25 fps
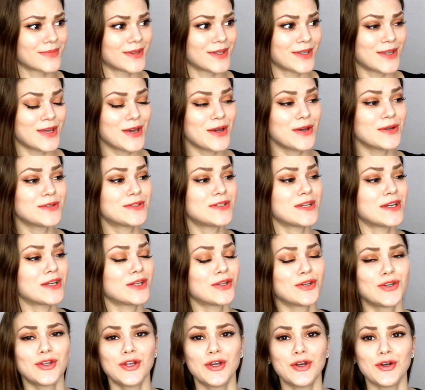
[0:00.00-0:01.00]

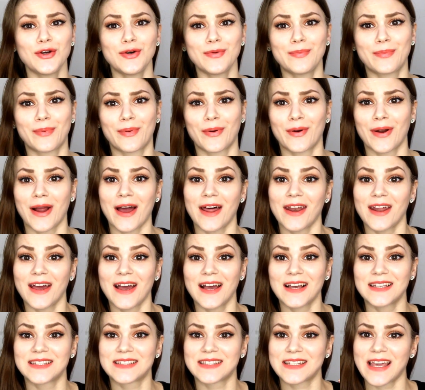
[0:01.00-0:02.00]
Using new
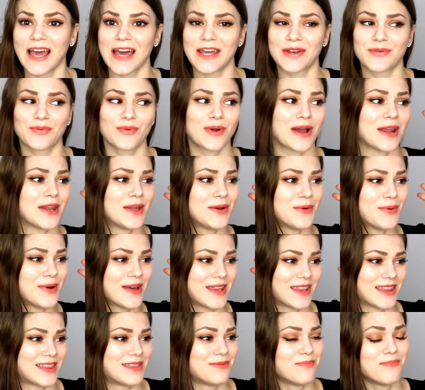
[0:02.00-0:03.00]
products, get ready
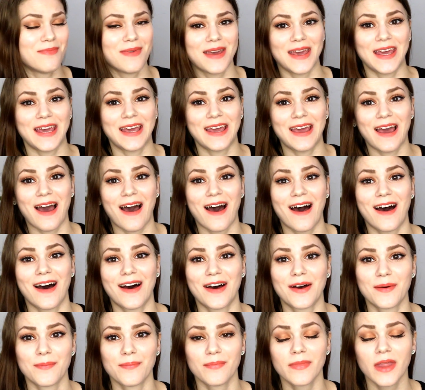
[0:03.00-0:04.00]
with me.
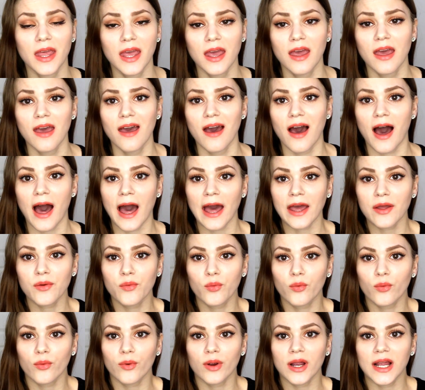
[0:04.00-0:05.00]

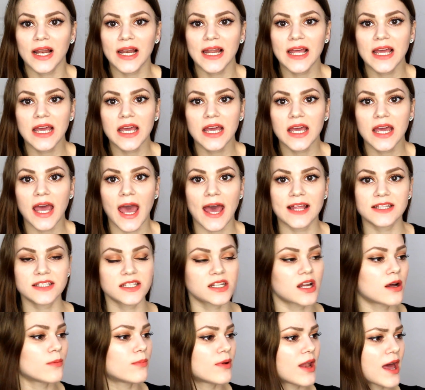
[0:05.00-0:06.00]
I really
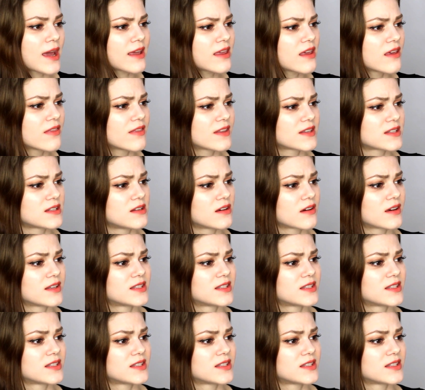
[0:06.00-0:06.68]
ended up liking this look.